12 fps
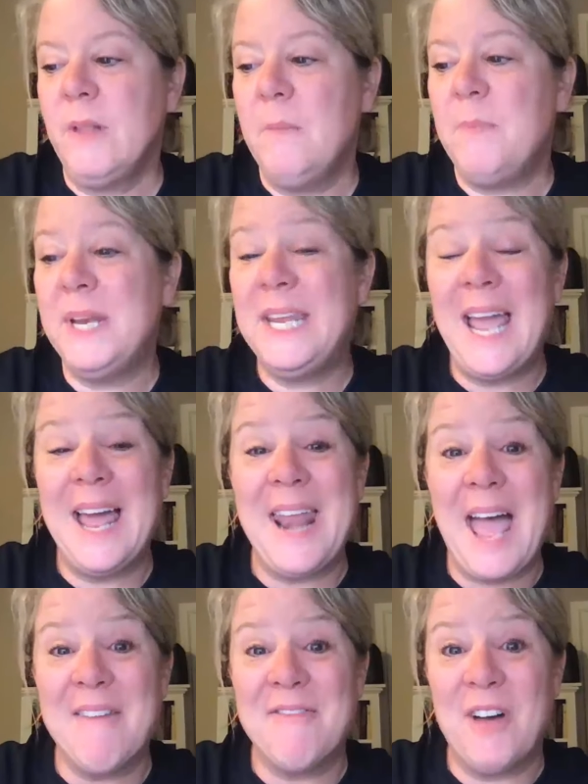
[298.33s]
But again,
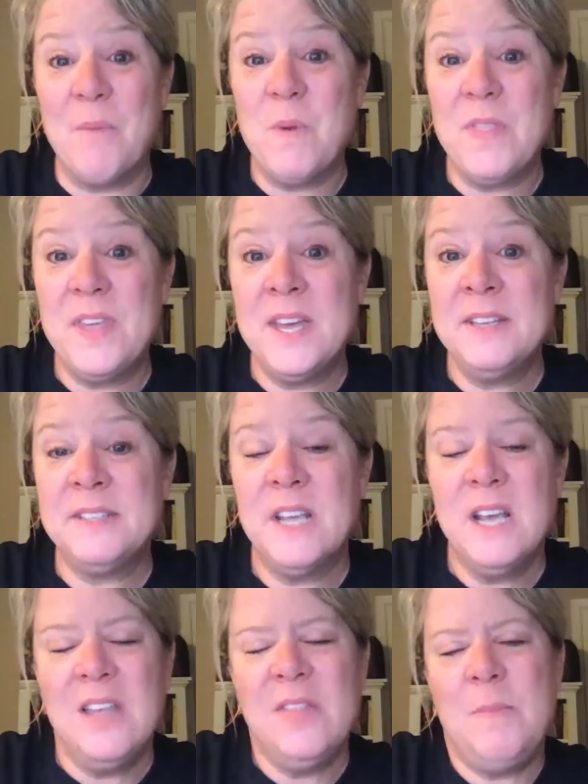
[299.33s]
have fun with this.
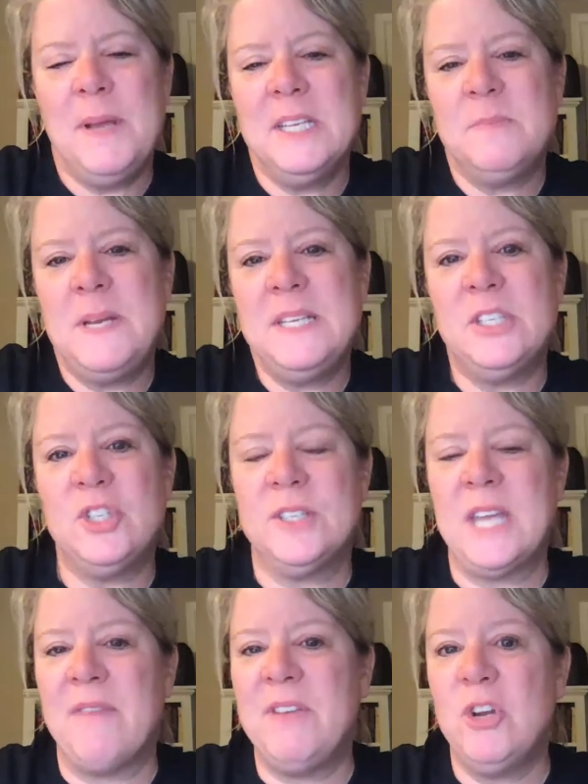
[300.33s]
The biggest piece is just
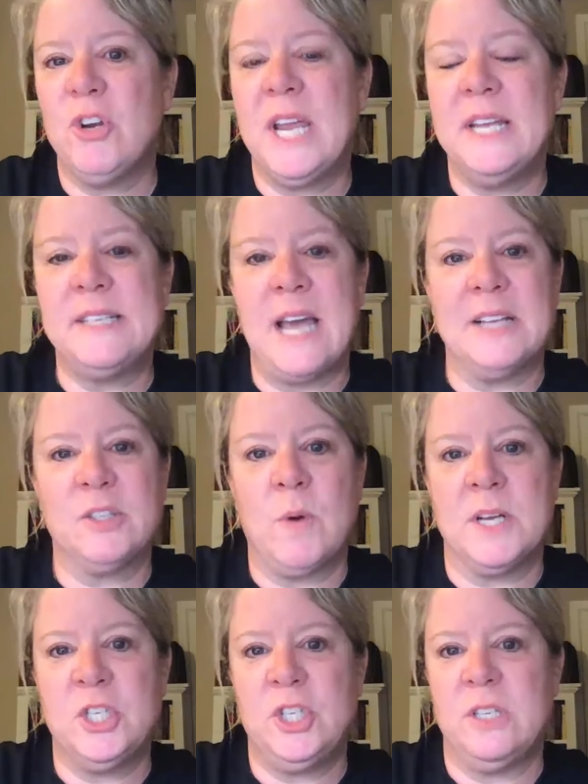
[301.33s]
having your kids ask
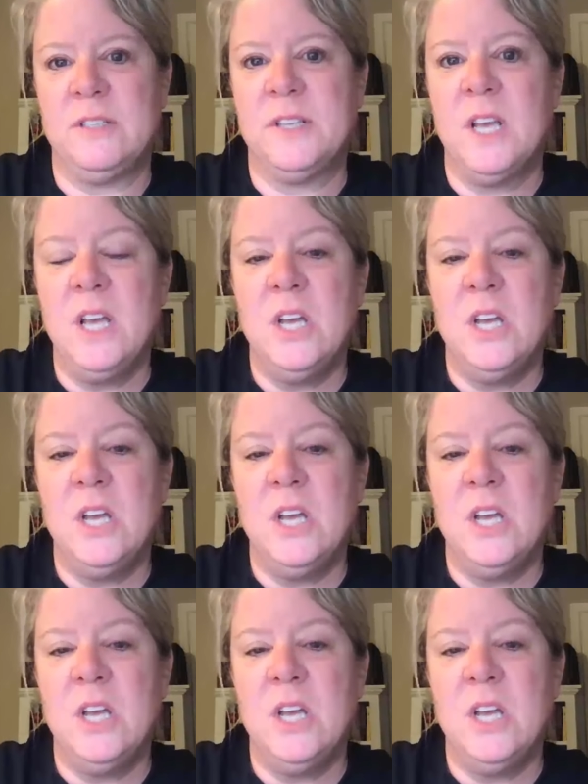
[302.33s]
questions.